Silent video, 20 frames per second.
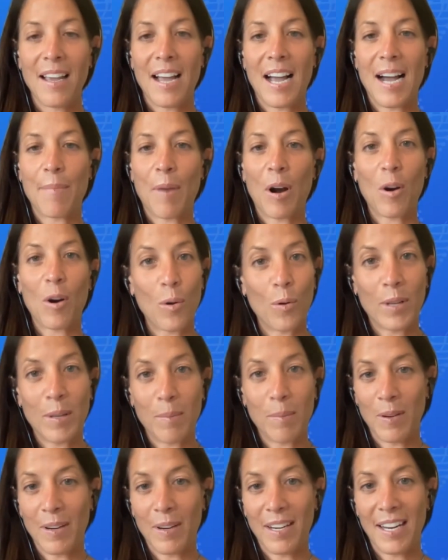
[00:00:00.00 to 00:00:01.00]
Our whole
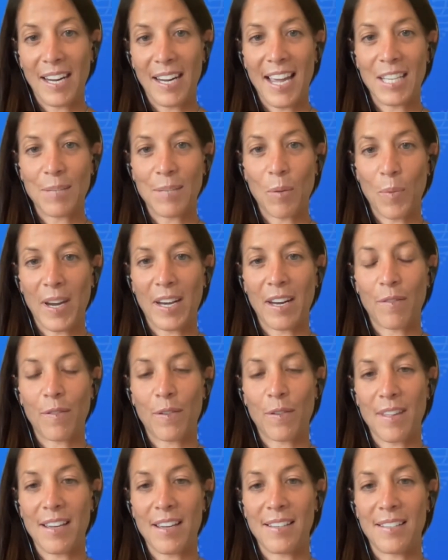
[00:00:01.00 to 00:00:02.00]
community has been waiting
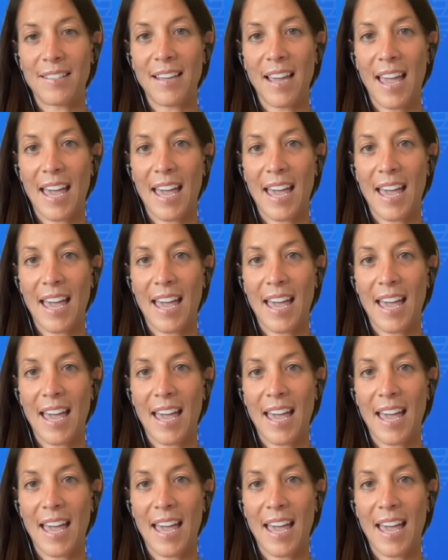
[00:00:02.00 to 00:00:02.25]
for this.